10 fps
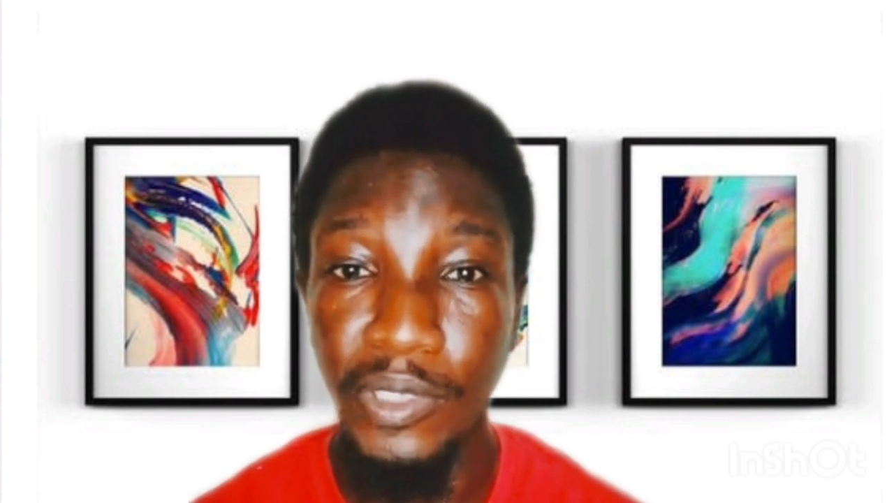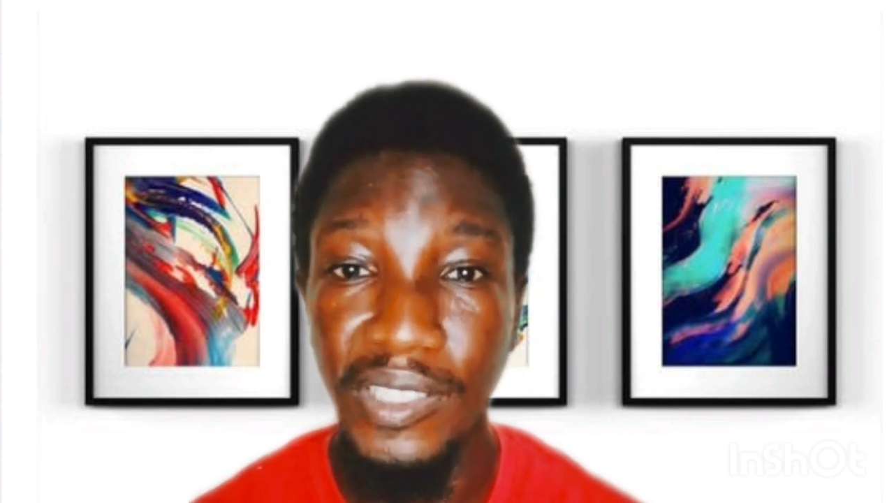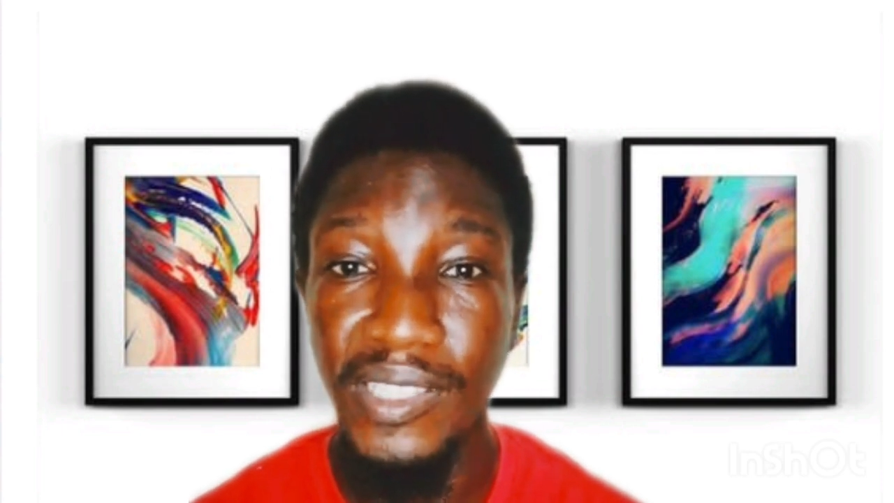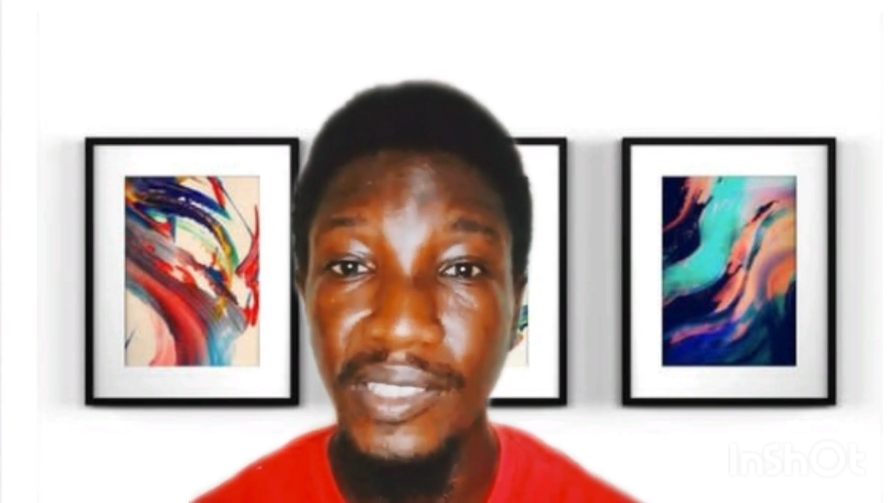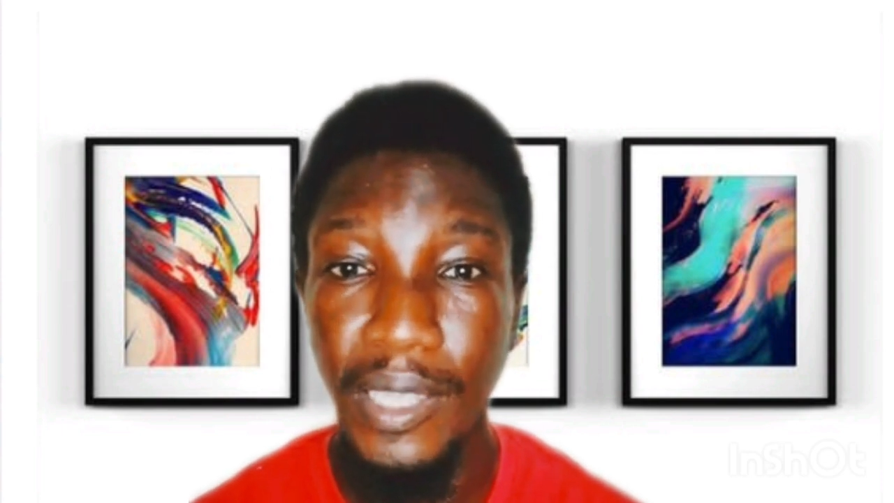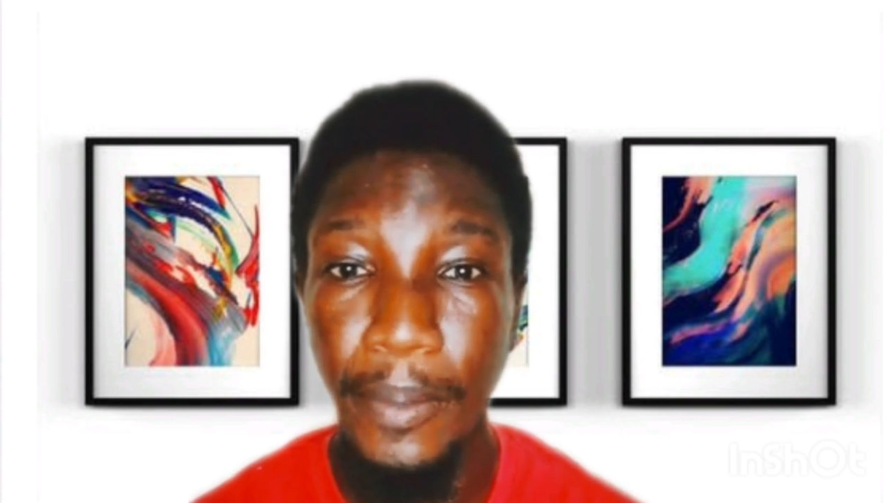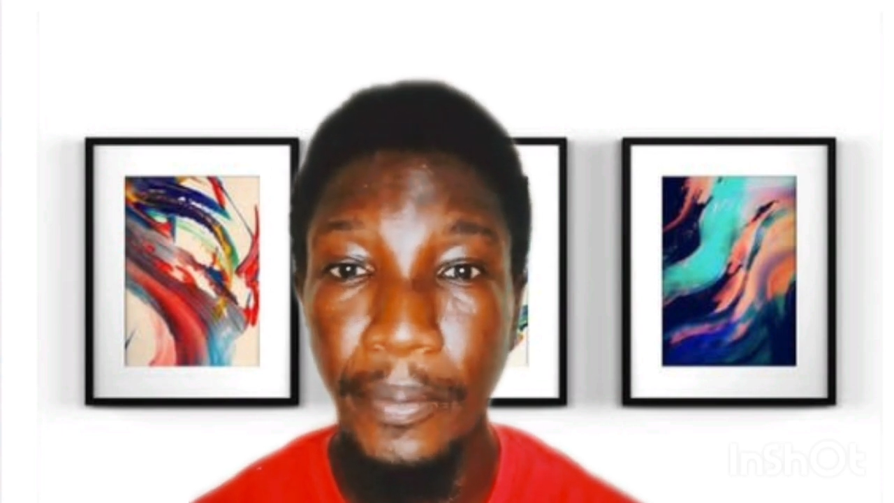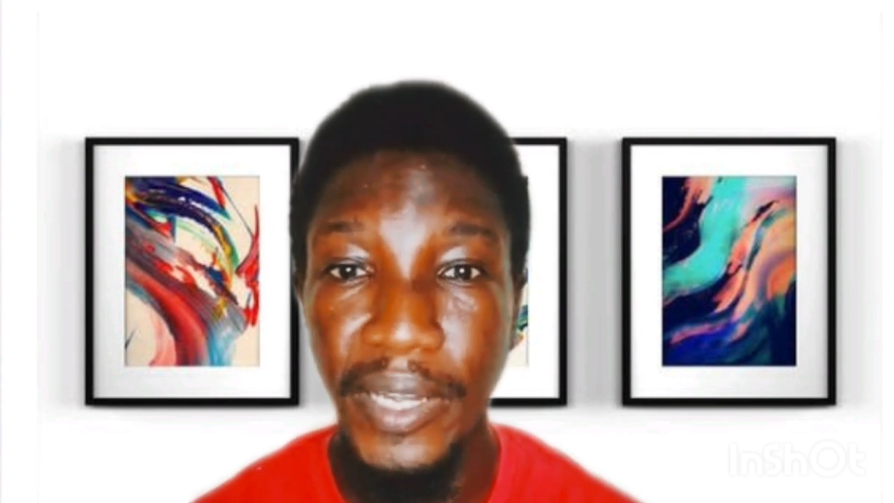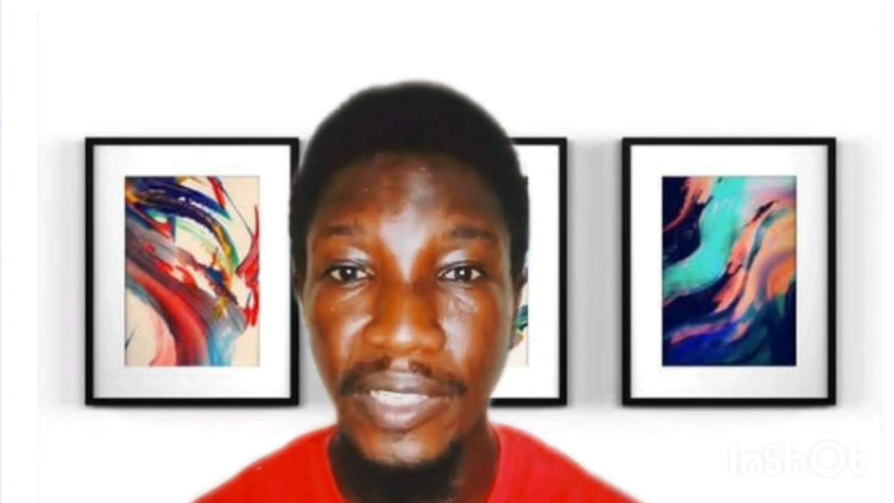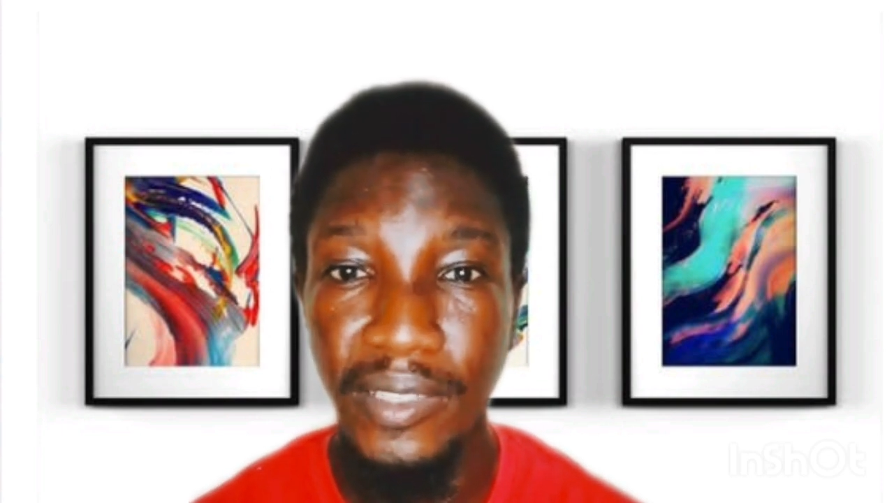it step
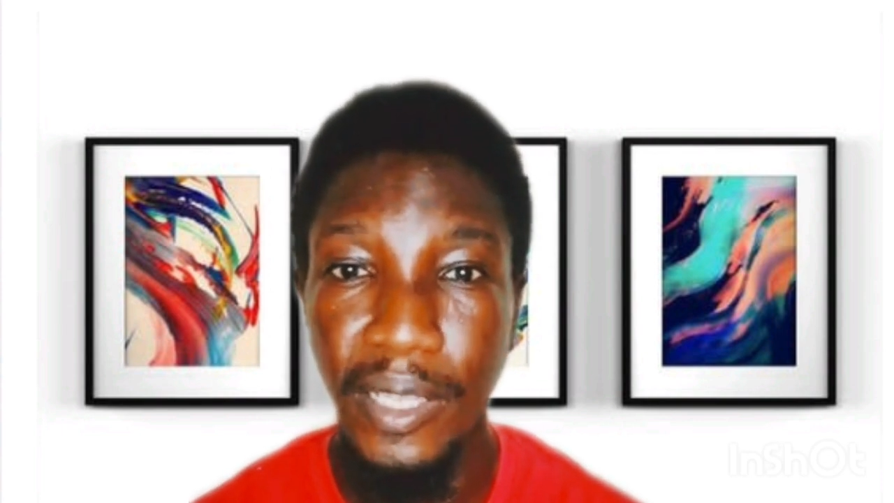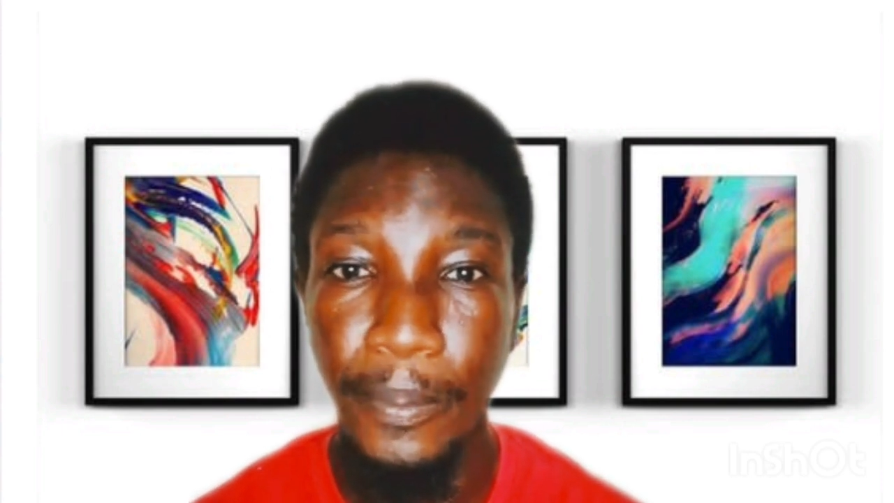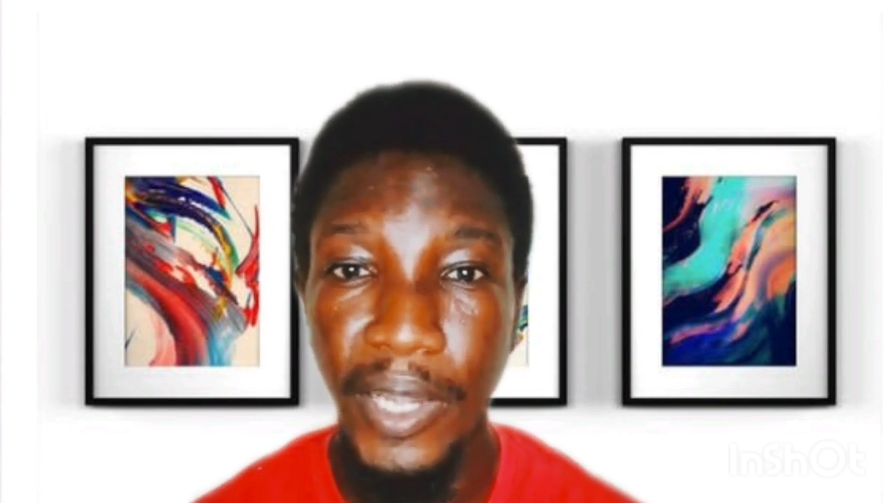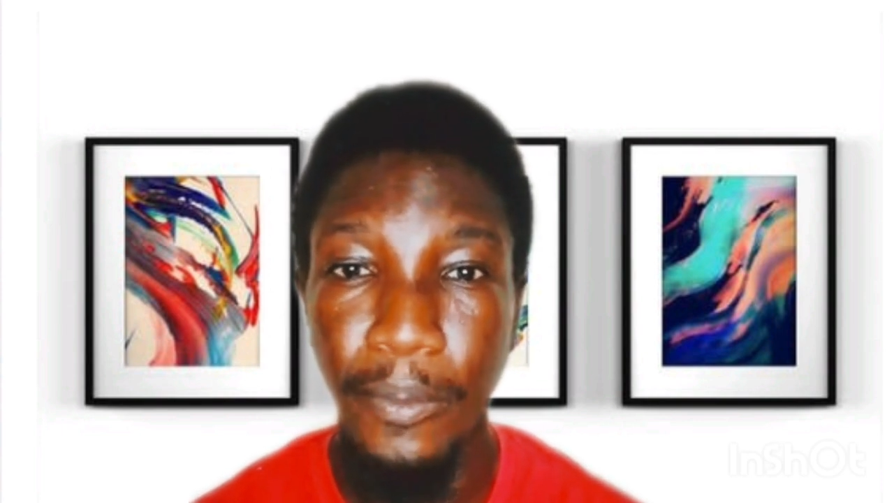by step,